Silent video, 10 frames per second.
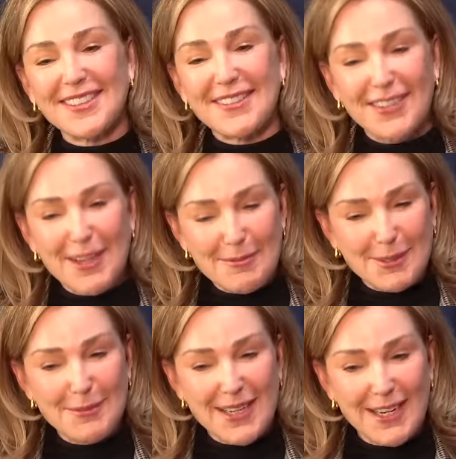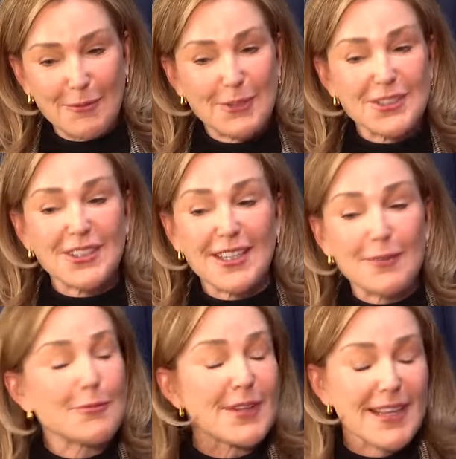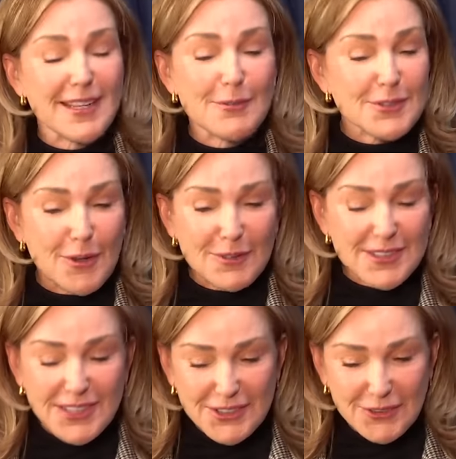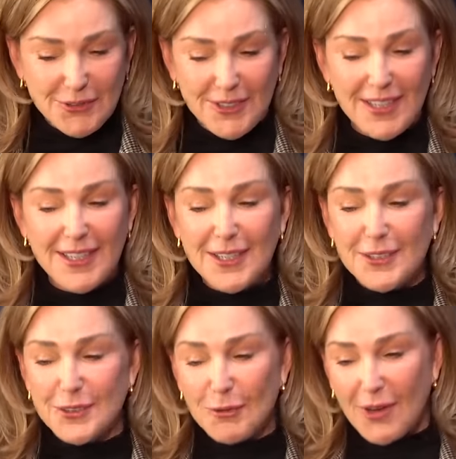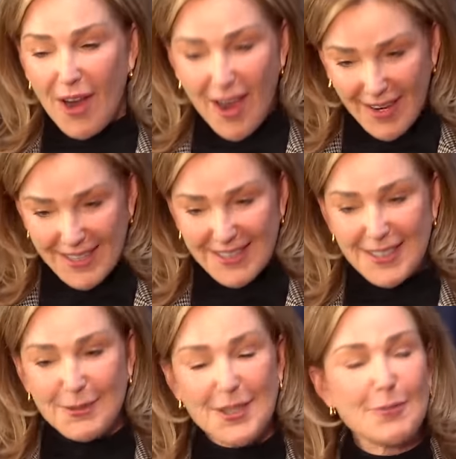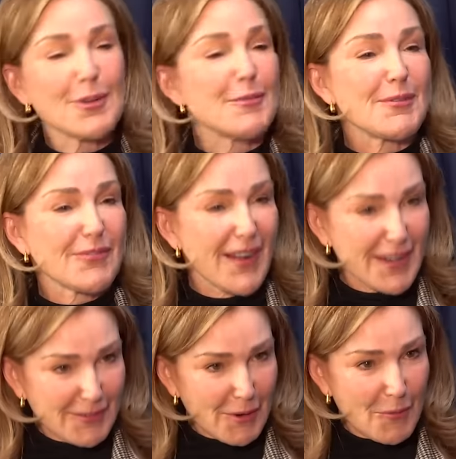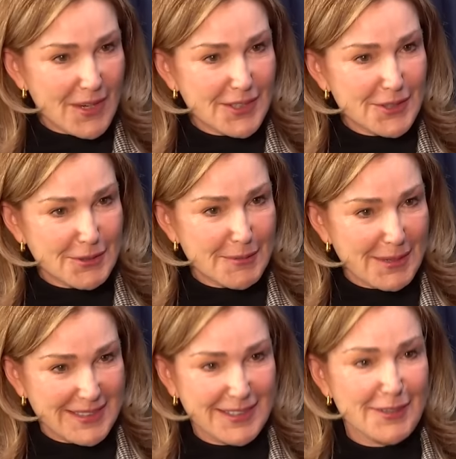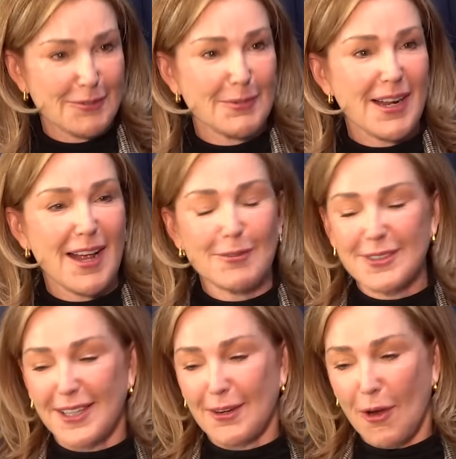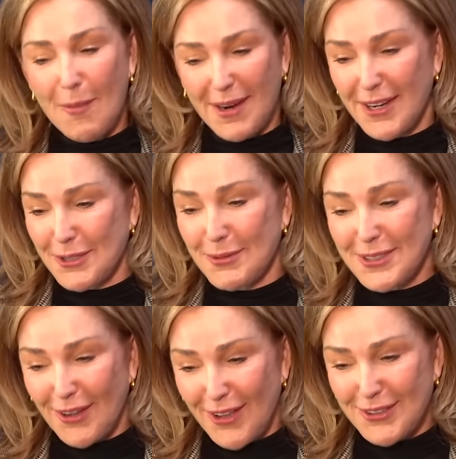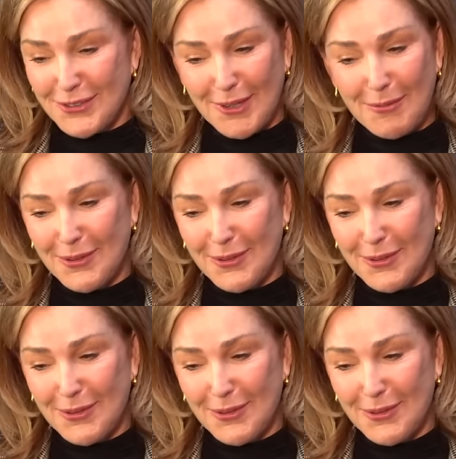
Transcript: leave it up to me, which he and he was always such a so kind. he would have been fine if I wanted to do it myself, but I was like, oh my god, you went to all this trouble.